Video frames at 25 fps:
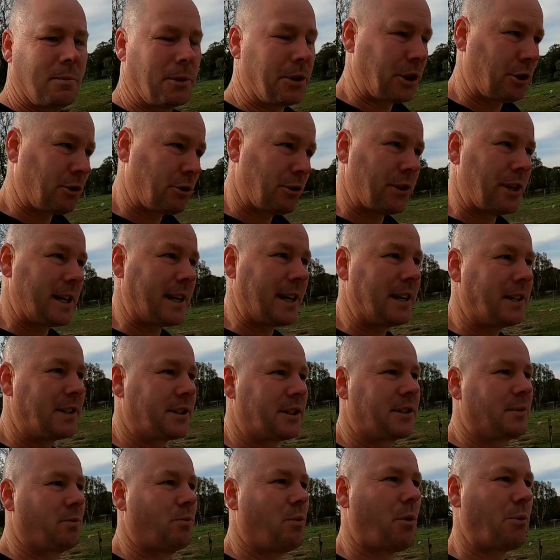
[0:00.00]
But the good thing
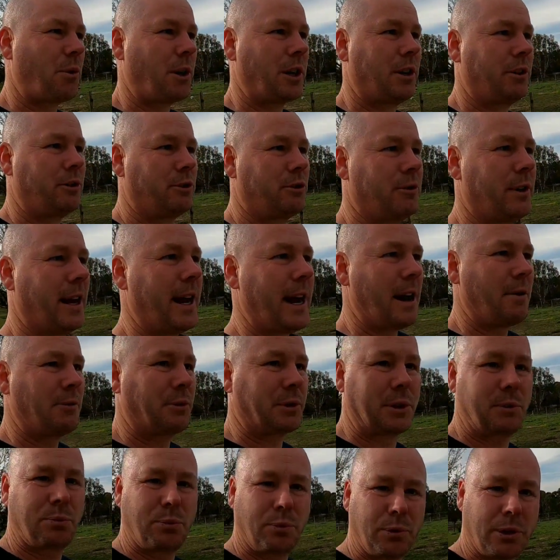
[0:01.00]
is, what we're going to do now
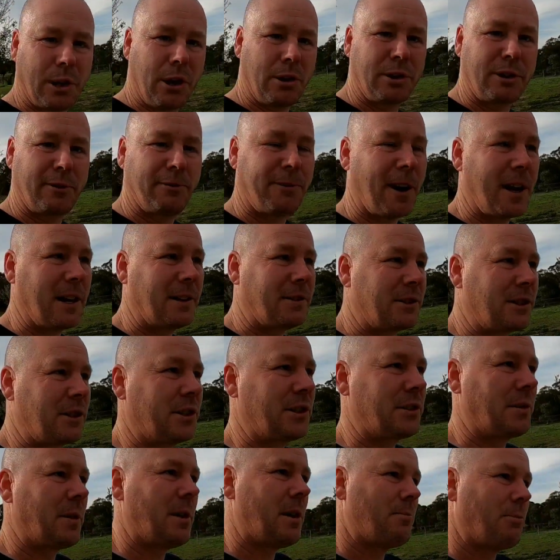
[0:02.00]
with those funds
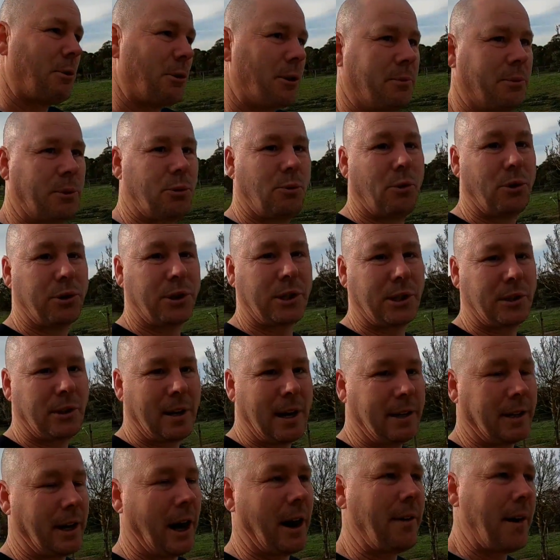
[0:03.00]
is put them towards,
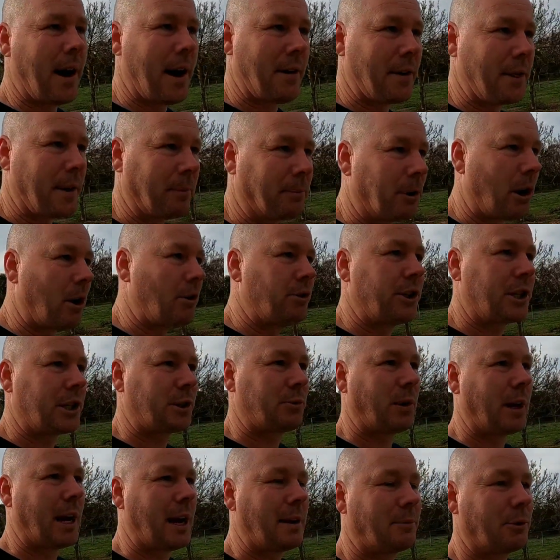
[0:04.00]
you know, our other
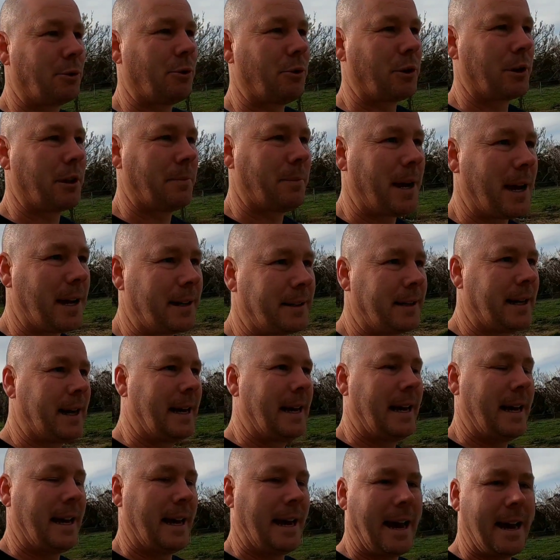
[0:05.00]
projects we keep talking about.
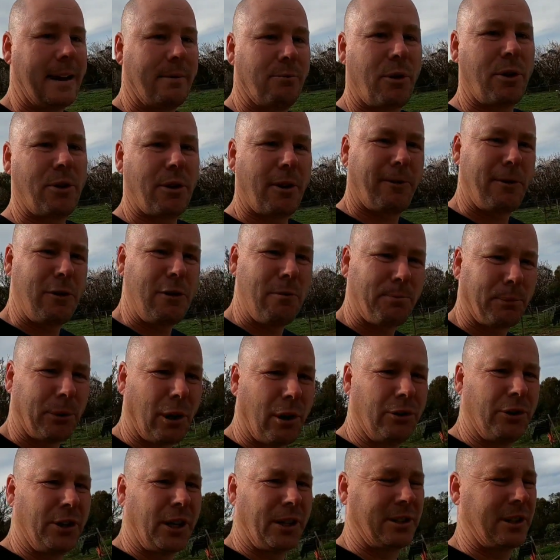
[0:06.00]
And we've got a few
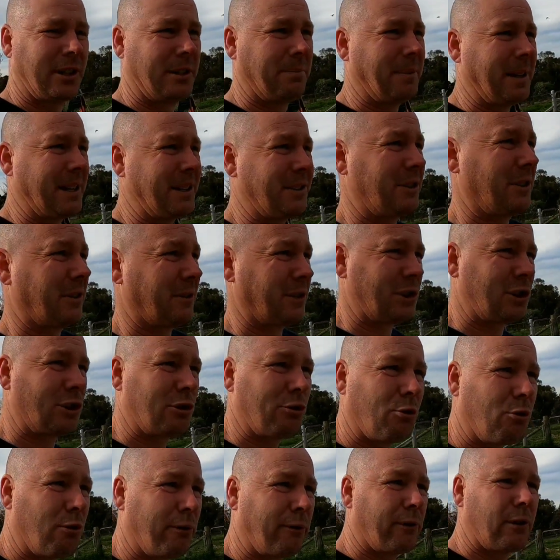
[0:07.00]
projects that have been sort of
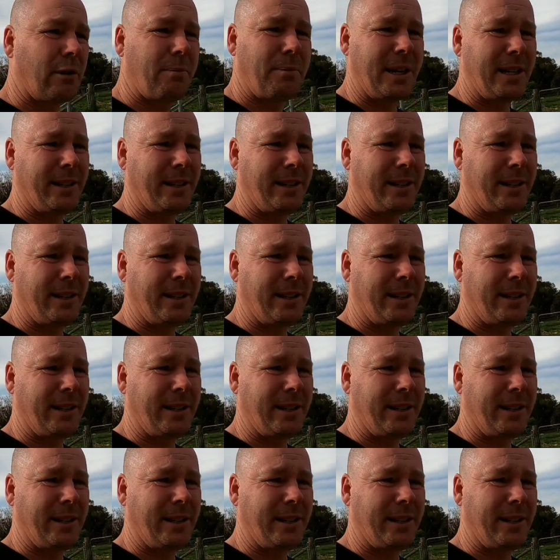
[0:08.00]
stored for a